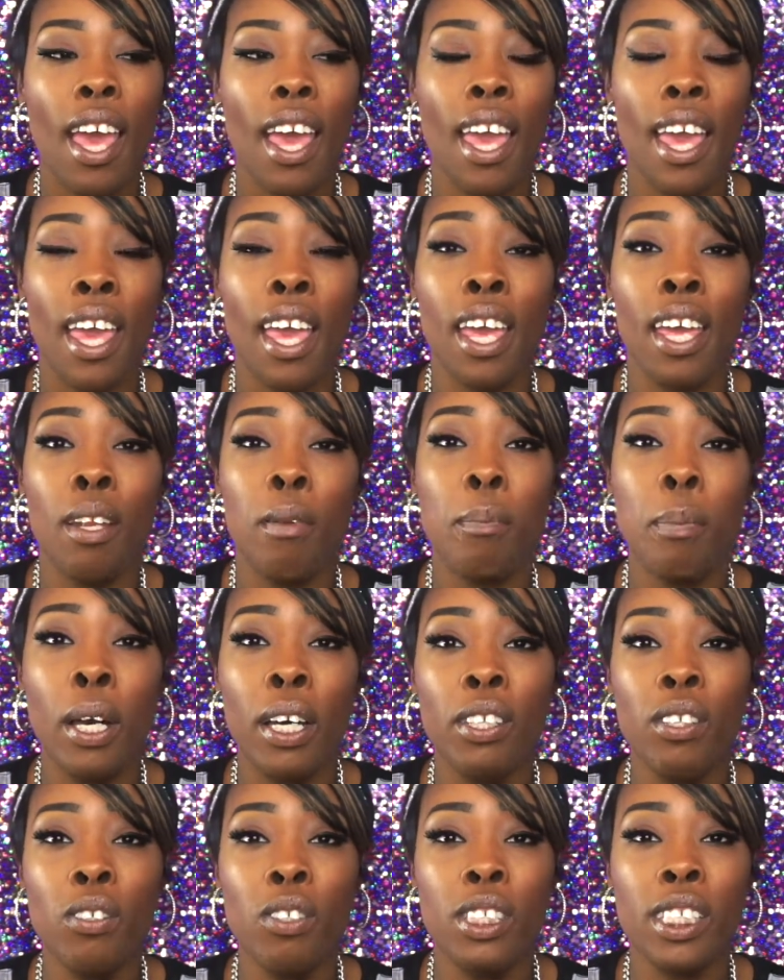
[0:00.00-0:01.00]
and
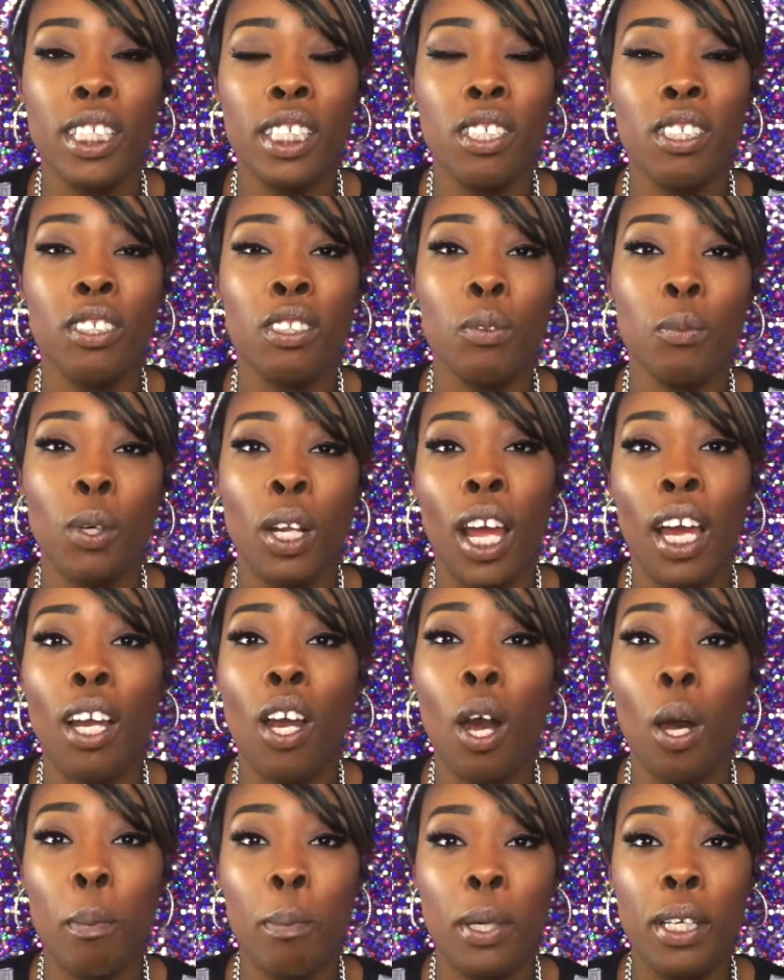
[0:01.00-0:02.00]
bundle deals, what I
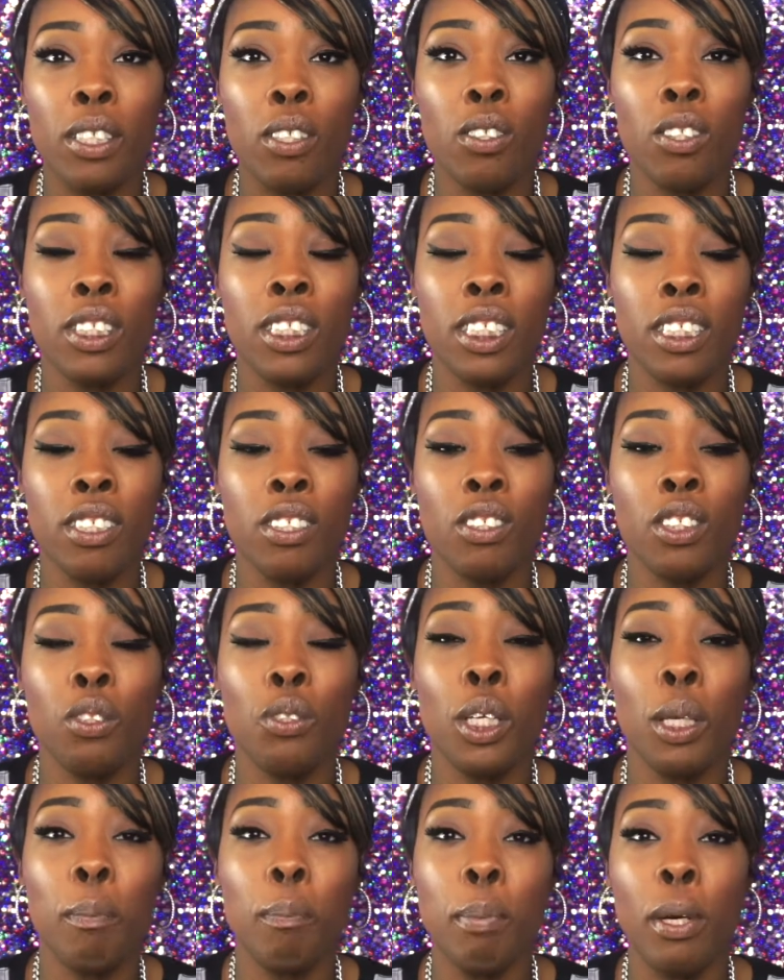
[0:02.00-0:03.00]
call bundle deals,
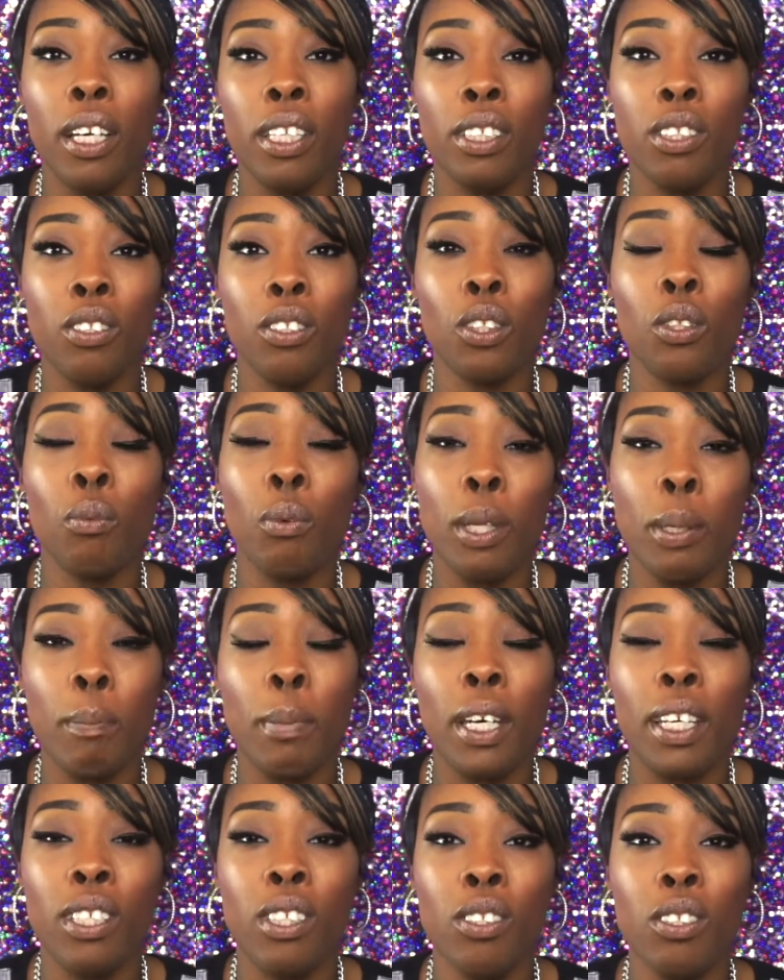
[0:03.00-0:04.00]
you get bundled 3
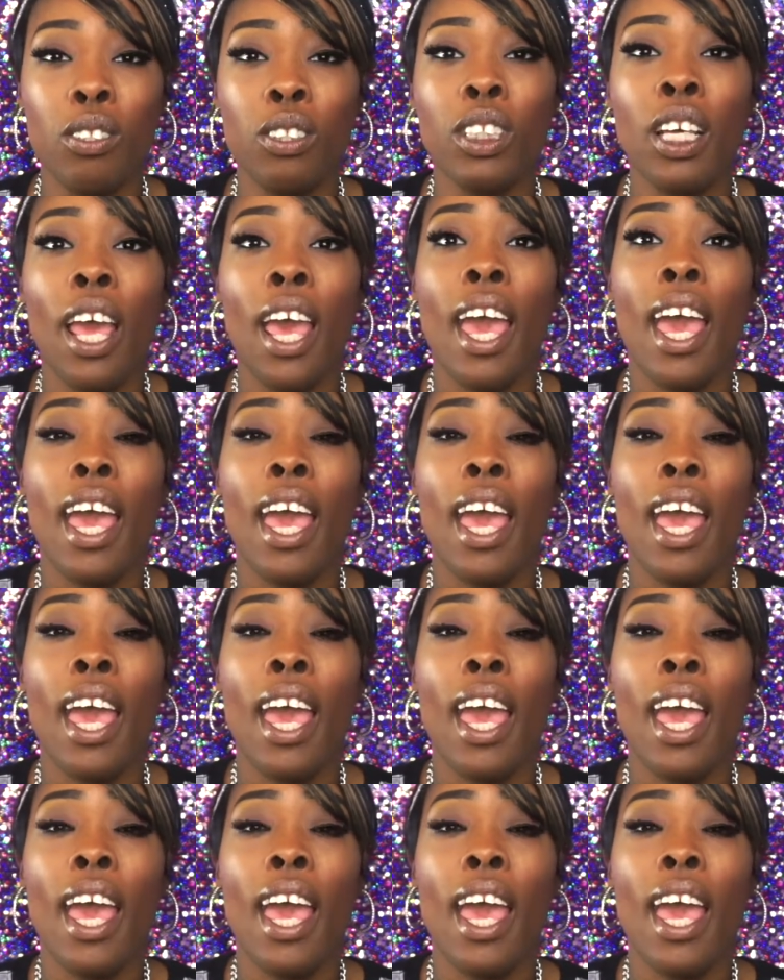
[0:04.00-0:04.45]
bundles